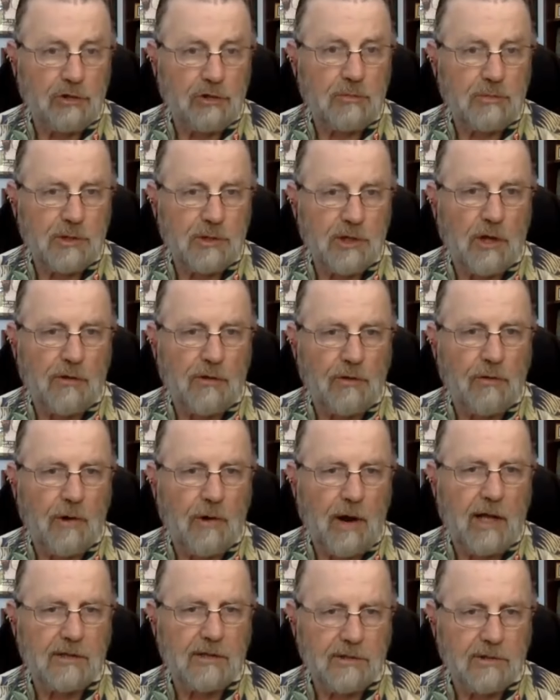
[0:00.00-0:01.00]
troops on the
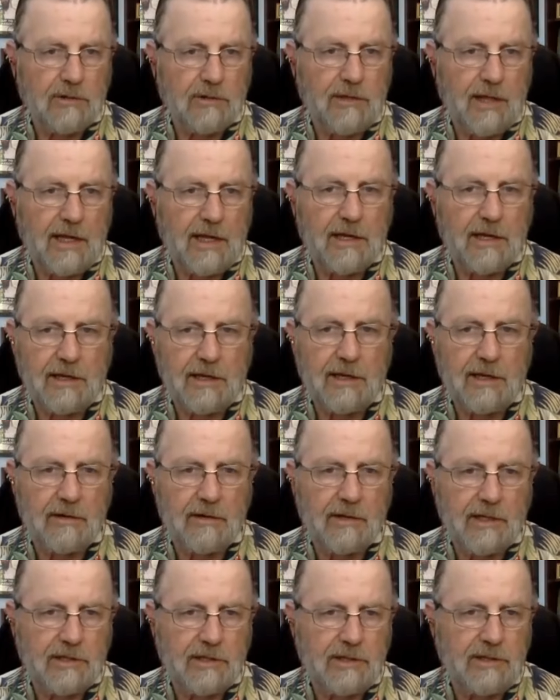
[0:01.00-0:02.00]
ground. So if they get
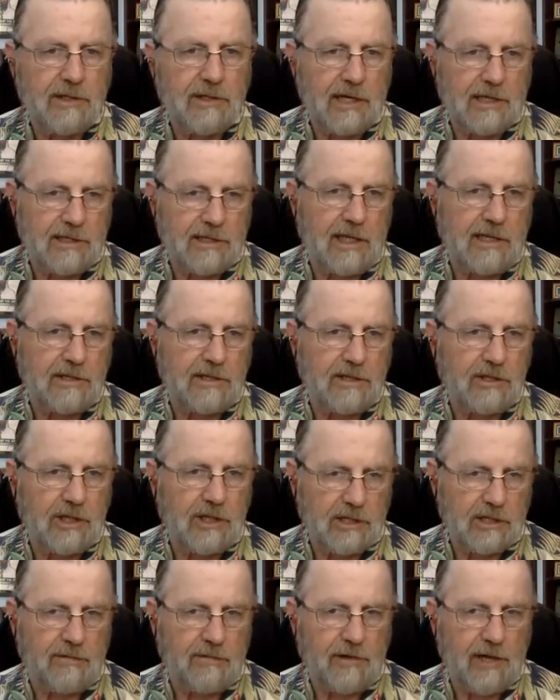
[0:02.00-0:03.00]
killed, it gives the United States a
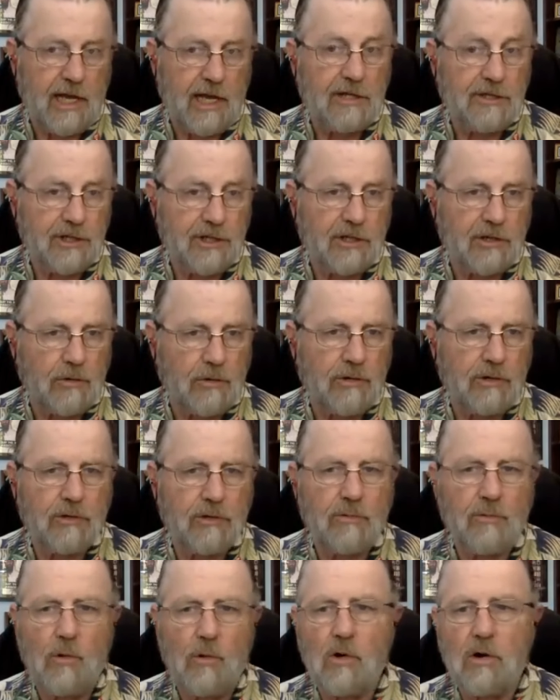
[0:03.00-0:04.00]
justification to go
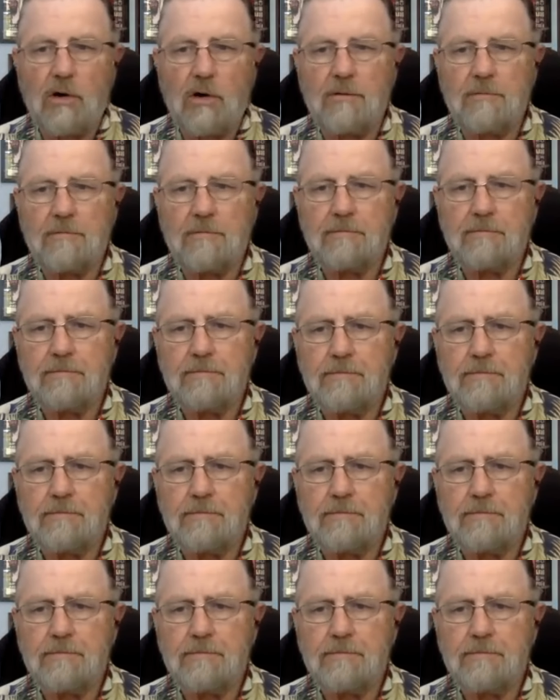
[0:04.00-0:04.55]
into the war.